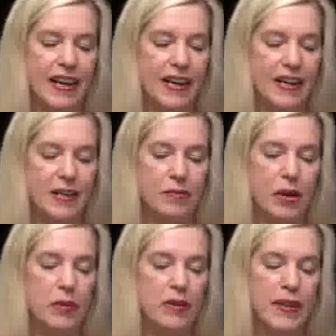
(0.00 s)

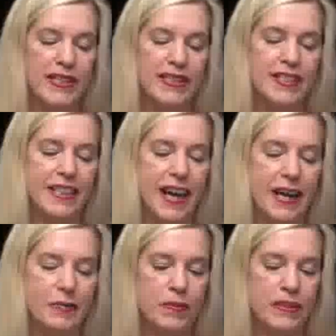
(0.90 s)
mobile messaging
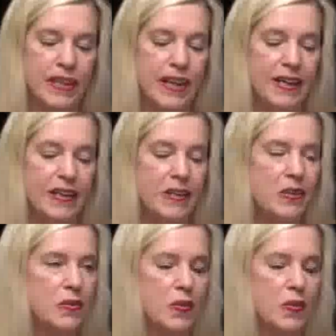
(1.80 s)
app Tango,